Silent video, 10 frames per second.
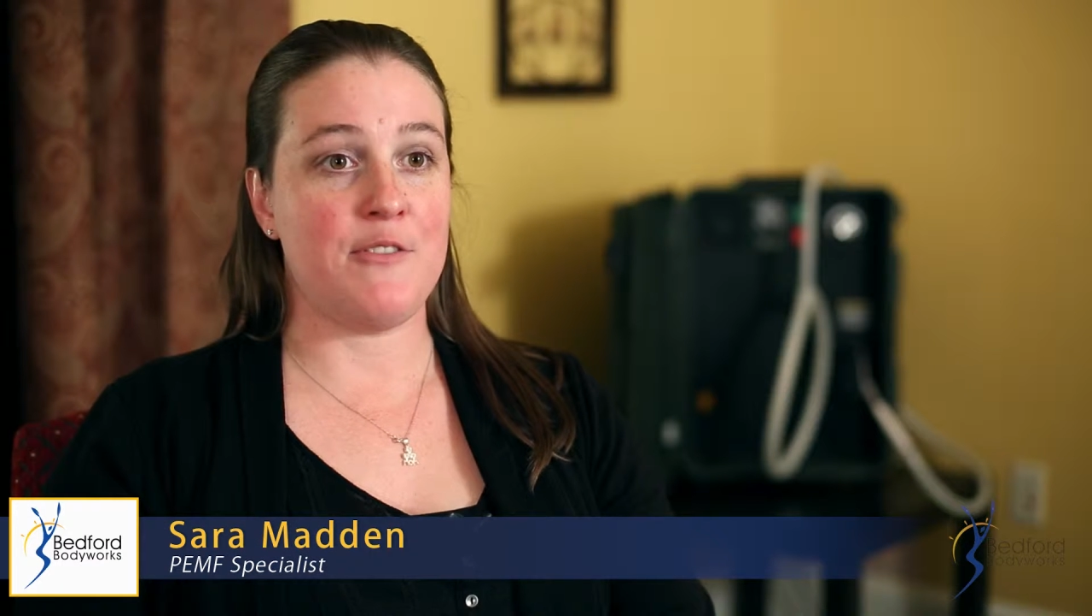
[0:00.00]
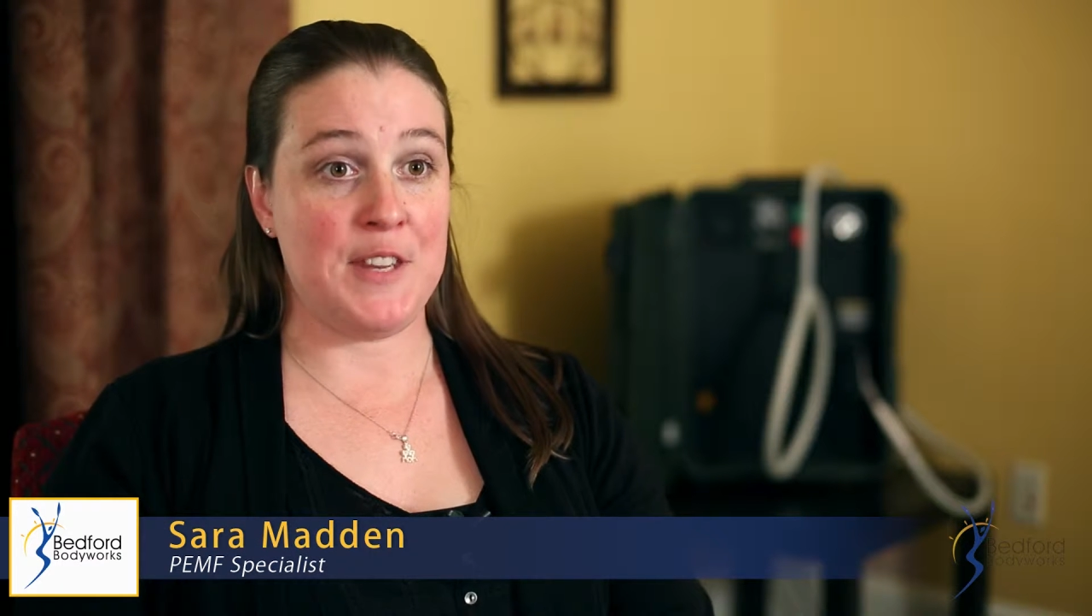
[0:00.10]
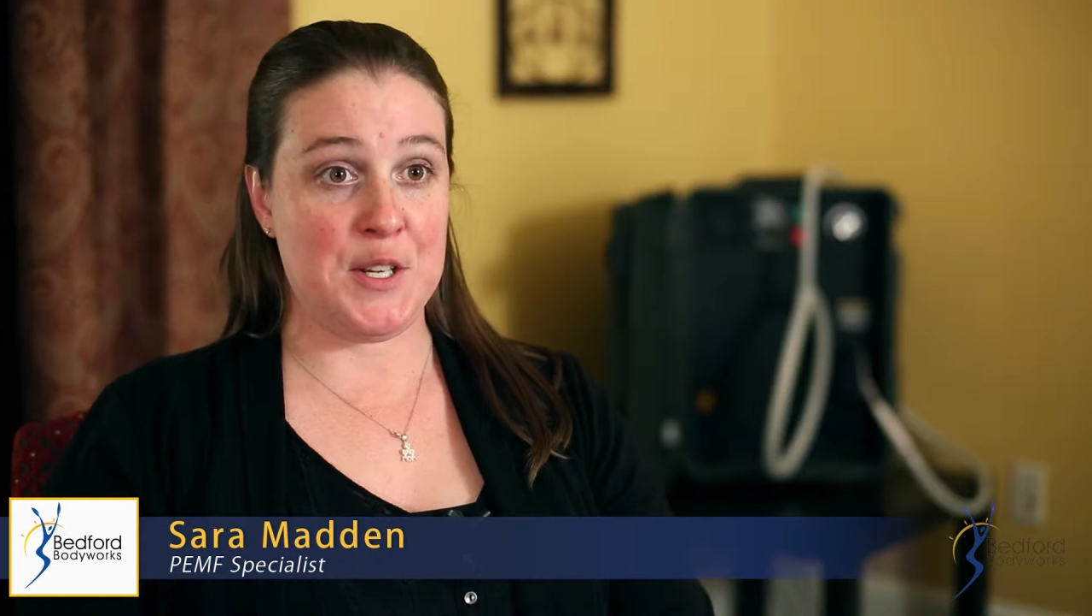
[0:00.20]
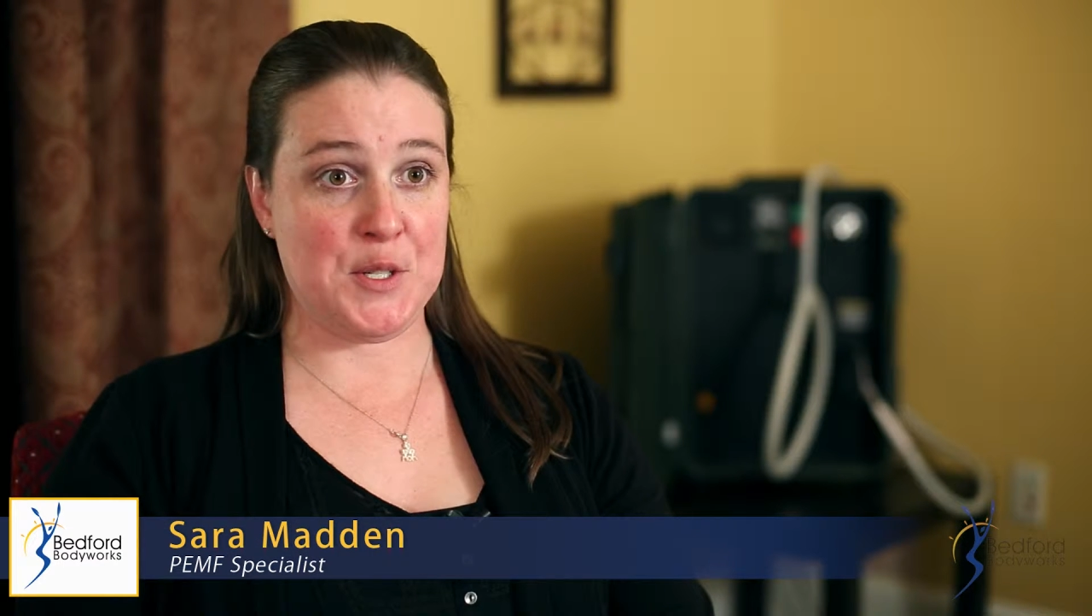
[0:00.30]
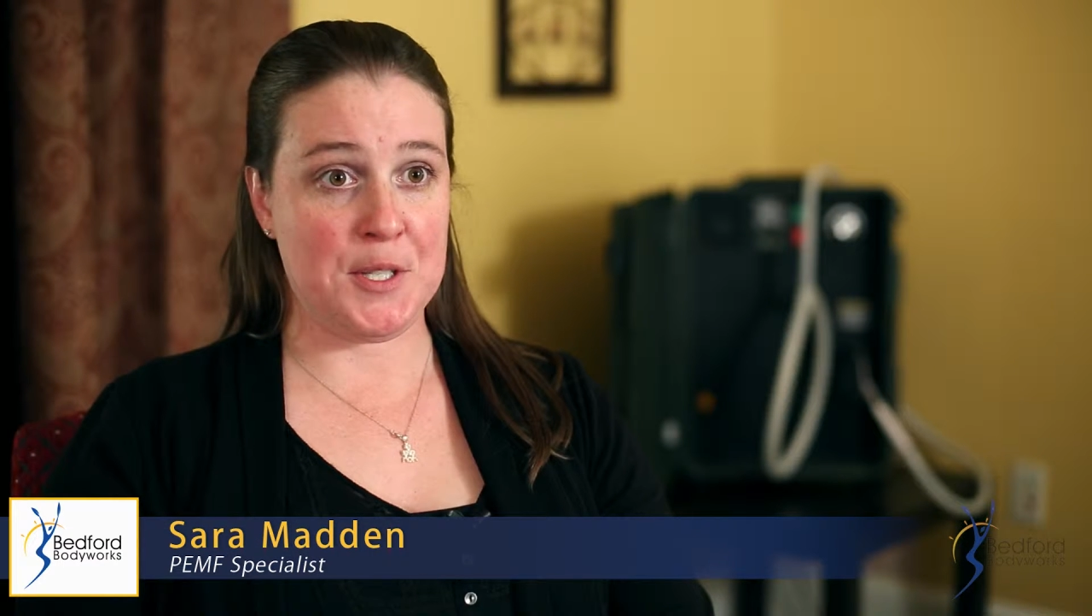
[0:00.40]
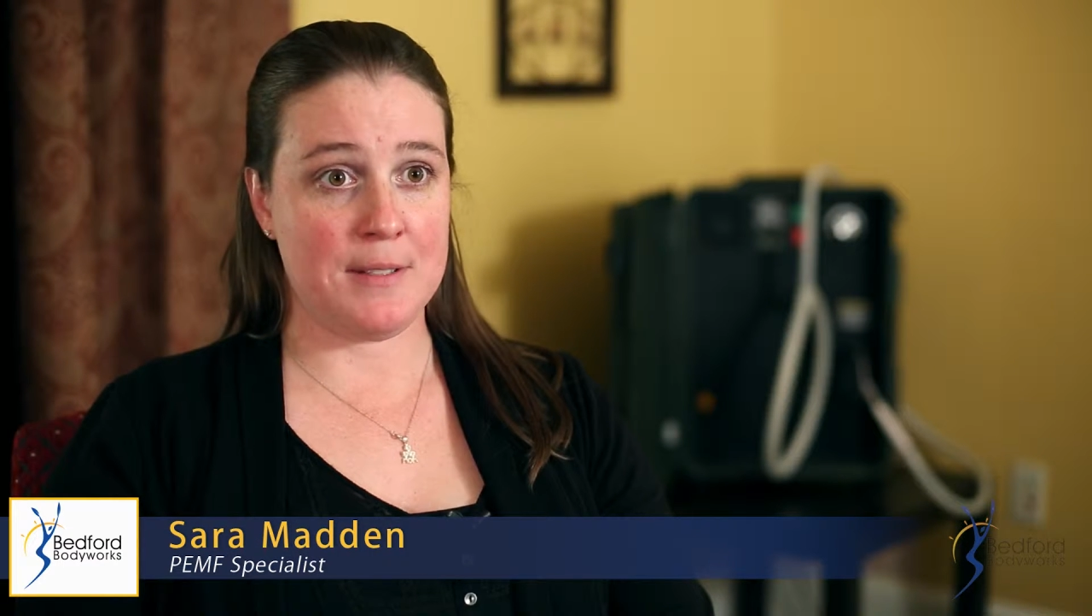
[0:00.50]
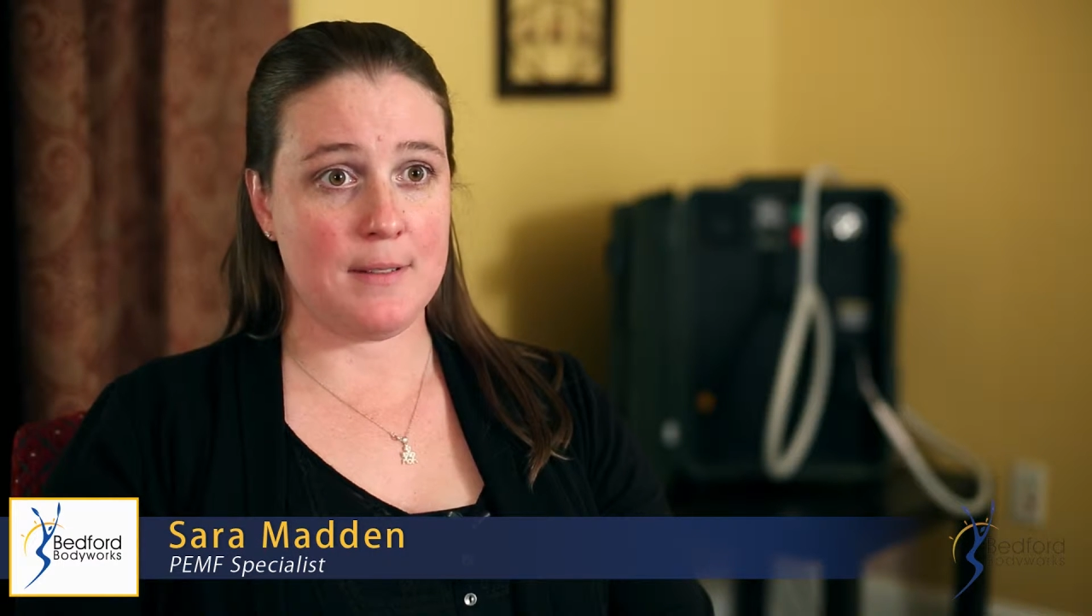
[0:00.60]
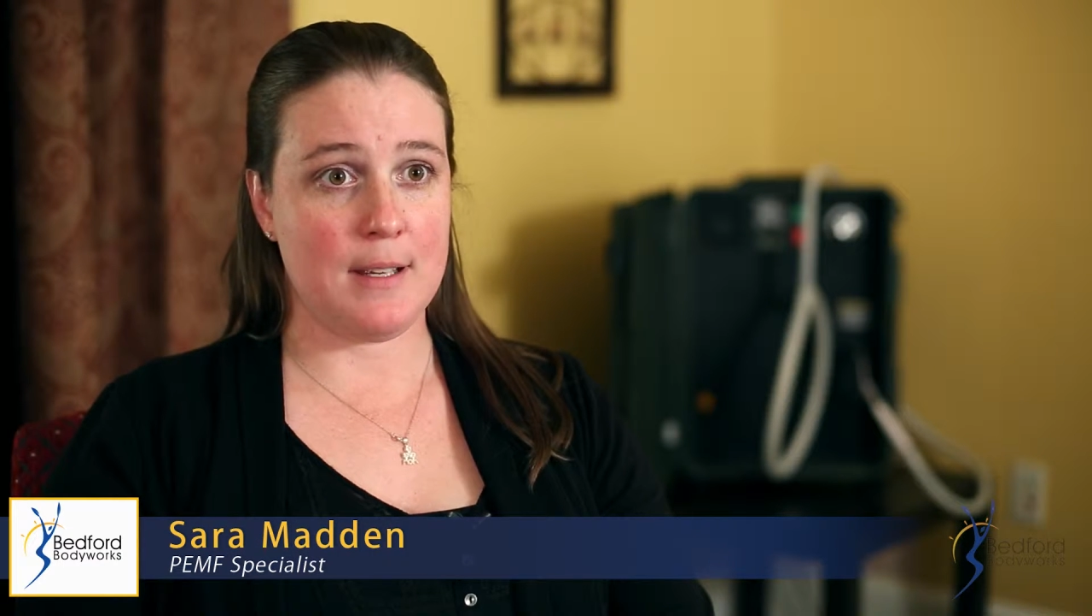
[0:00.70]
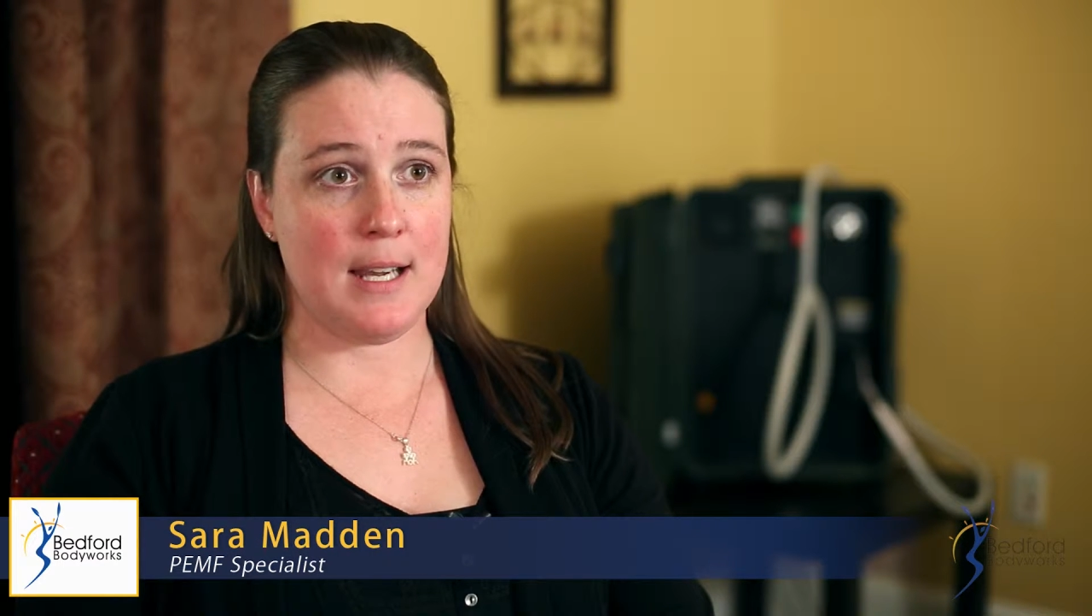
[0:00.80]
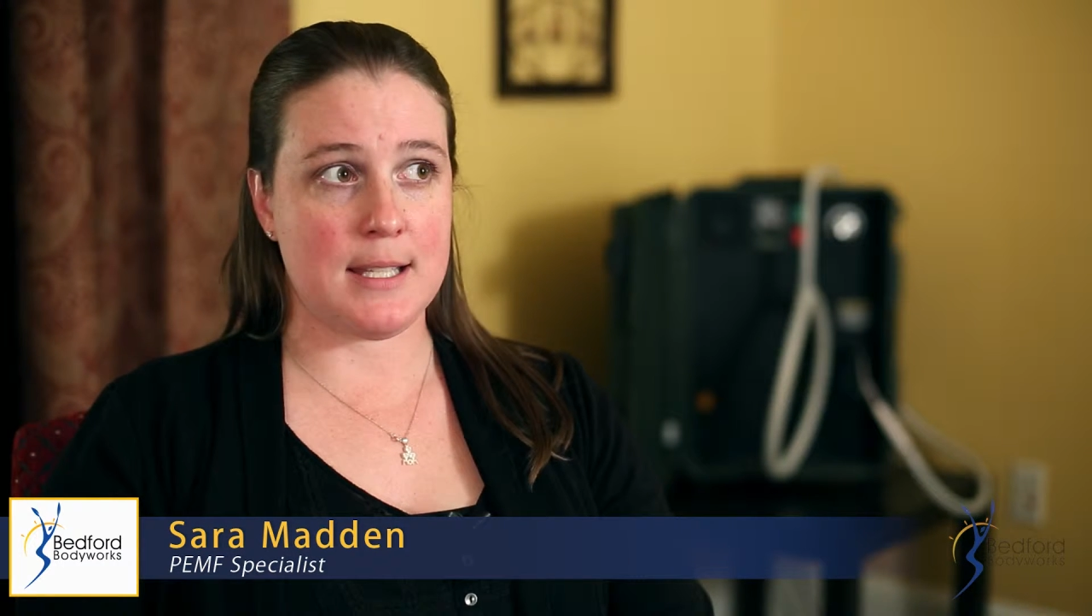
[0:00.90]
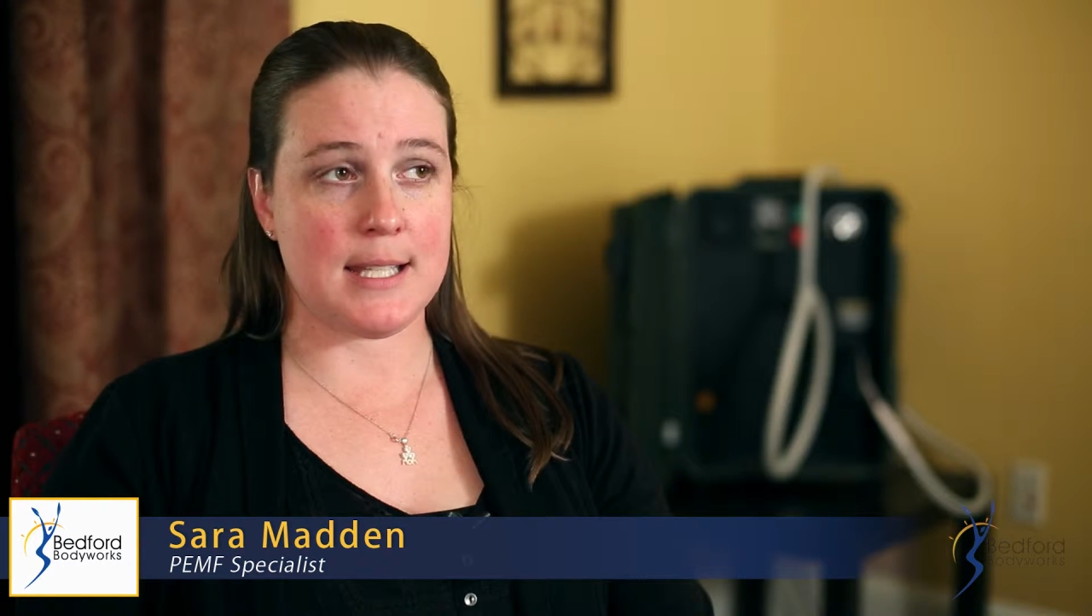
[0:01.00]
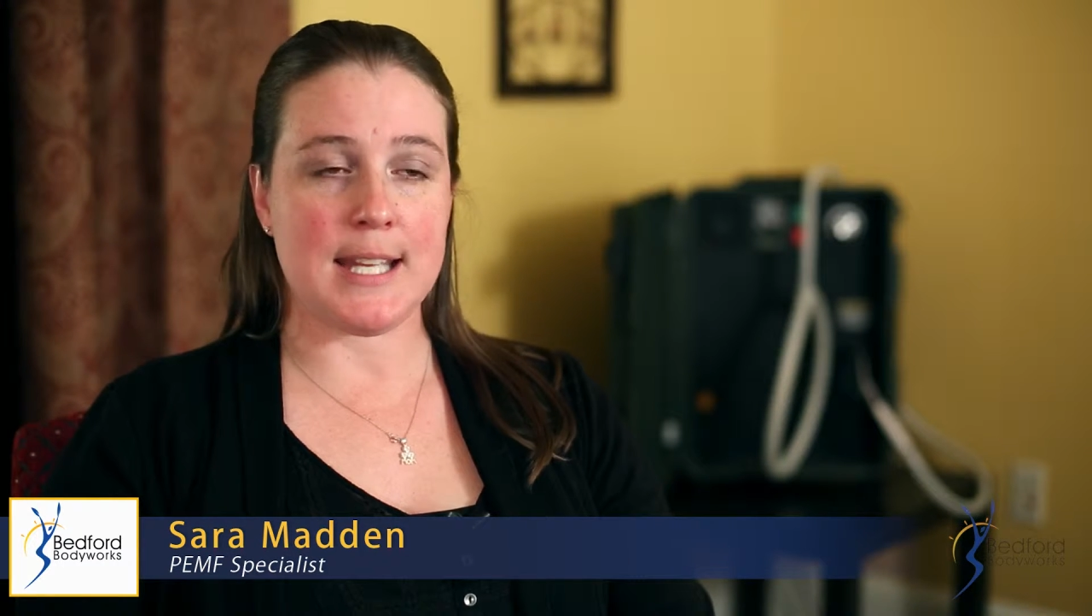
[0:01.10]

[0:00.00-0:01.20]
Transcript: field. It's a